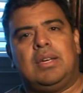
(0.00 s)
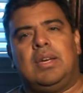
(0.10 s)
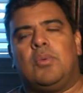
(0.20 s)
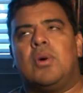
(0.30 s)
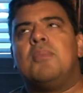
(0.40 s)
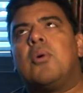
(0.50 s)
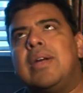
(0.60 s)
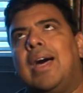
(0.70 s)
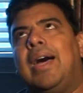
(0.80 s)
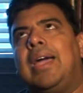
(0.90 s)
One More
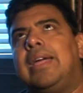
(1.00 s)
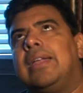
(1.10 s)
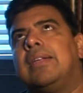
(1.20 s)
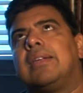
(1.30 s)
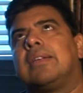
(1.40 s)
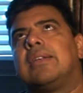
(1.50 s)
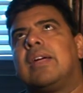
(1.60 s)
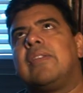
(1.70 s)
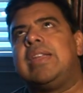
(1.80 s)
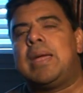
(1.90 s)
Night and
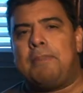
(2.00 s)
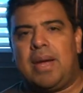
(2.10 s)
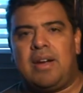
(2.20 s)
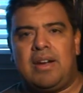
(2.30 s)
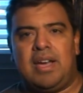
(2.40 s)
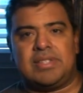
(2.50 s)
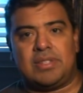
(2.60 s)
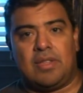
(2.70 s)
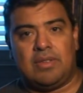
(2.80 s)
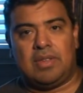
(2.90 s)
Another Day in Paradise
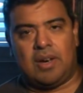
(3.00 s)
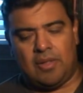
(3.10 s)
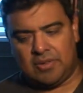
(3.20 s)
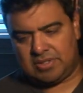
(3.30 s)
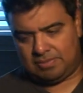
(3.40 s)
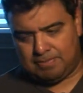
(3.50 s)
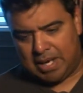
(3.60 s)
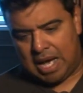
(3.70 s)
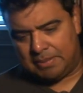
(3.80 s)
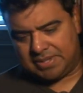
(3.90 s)
and all those
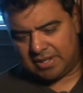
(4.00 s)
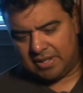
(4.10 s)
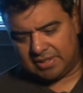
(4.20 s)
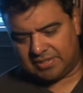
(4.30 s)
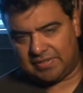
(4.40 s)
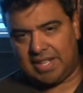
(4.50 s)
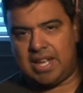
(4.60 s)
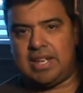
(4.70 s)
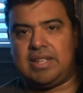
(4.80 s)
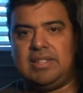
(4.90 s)
pop songs from the
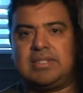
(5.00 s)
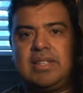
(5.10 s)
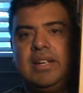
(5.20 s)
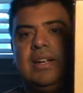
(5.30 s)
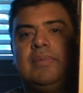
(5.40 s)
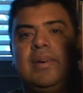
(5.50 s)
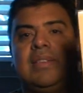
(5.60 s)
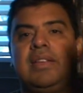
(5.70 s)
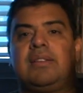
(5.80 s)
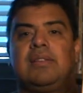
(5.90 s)
80s. I
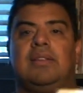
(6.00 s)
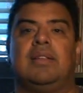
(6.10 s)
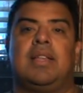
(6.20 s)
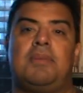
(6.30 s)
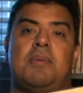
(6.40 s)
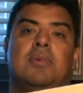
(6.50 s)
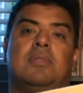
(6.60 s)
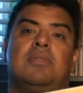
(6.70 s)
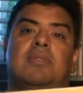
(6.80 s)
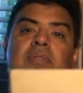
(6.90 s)
think a lot of
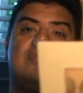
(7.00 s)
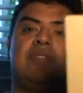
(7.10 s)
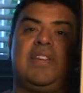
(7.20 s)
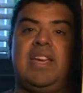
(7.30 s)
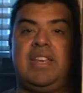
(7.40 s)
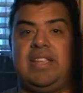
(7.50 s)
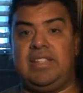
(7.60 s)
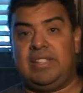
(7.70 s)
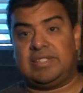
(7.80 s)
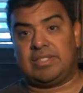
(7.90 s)
people forget
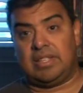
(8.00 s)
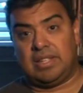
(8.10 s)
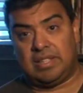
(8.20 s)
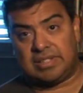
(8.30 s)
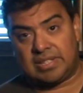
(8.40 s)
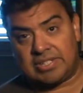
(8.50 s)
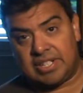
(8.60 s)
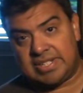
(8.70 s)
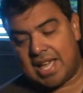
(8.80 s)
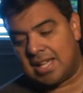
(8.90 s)
he's such
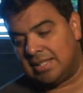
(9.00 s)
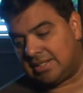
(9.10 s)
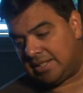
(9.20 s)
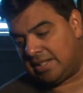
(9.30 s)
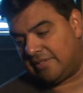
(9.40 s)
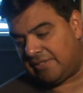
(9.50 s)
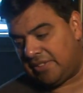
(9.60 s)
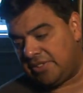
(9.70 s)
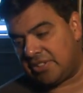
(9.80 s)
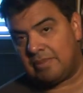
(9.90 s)
a talented
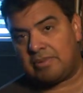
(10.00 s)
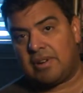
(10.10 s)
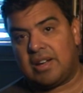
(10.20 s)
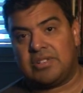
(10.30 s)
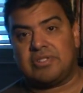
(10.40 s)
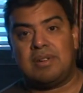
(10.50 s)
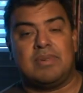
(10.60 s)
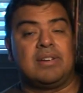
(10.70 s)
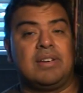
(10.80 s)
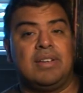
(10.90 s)
fusion and prog
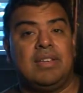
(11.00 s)
drummer,